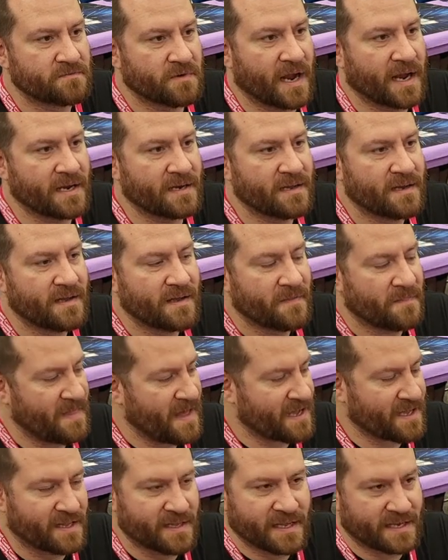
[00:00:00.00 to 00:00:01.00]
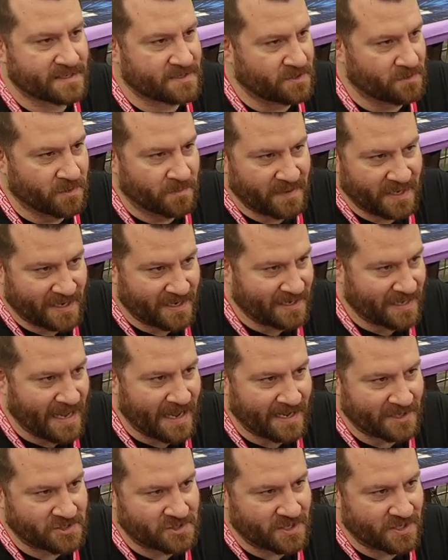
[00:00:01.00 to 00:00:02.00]
right? That collector will be
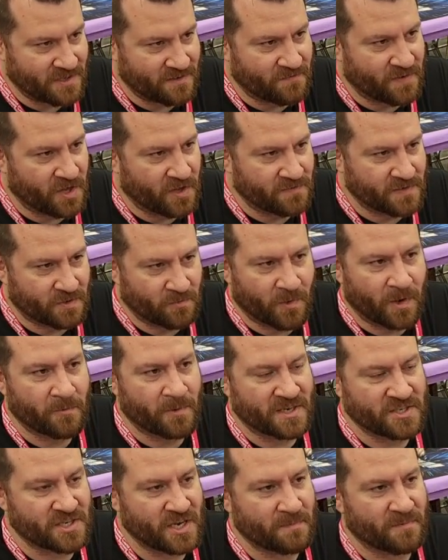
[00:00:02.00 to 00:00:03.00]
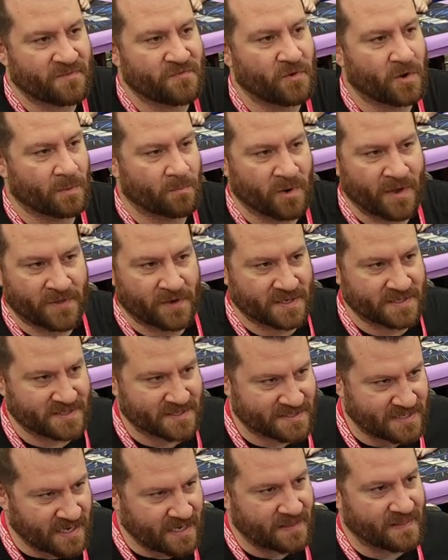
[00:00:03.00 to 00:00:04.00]
engaged and involved in one way, shape, or form, whether it's
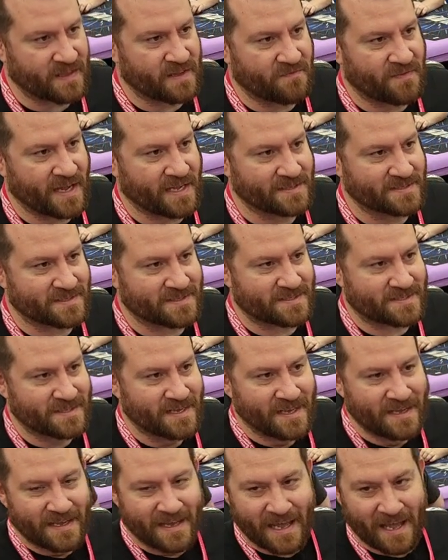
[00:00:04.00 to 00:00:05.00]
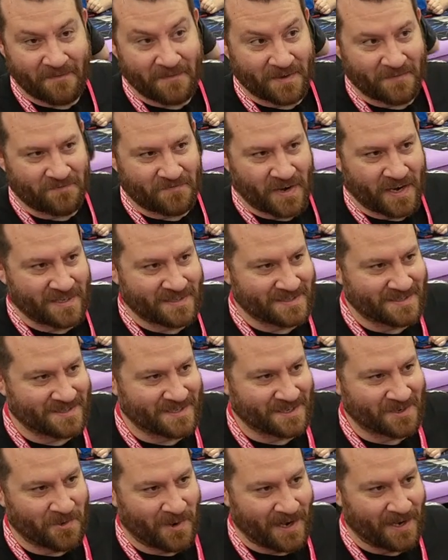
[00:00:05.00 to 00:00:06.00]
attending the events, having friends
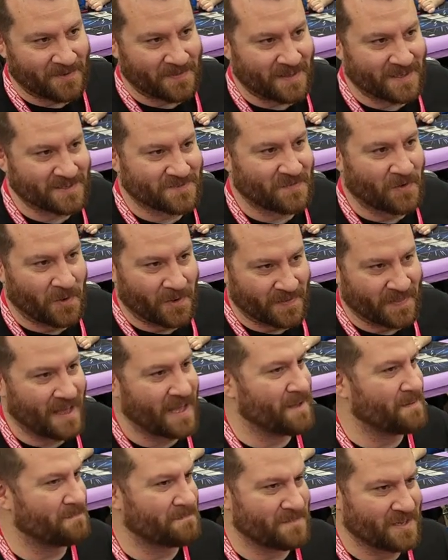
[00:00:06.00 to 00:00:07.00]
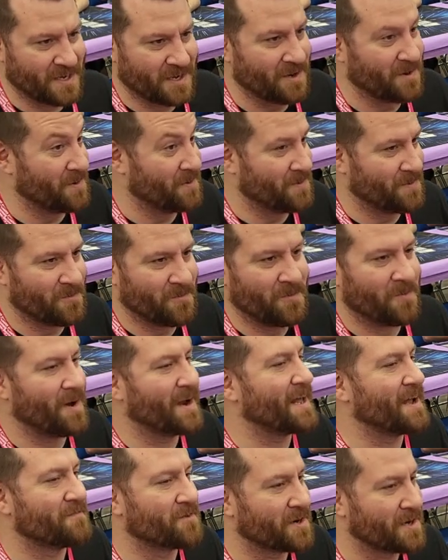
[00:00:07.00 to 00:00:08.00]
acquire things for them,
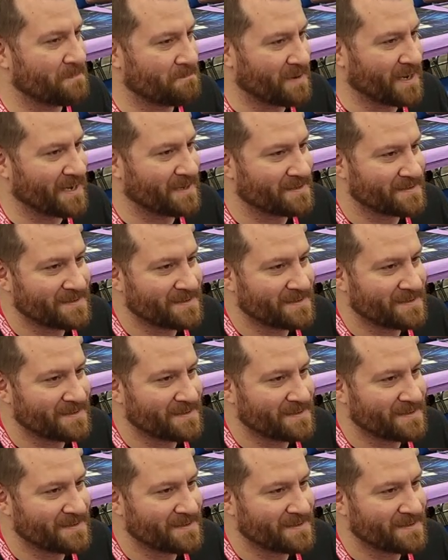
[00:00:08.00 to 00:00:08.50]
whatever it be.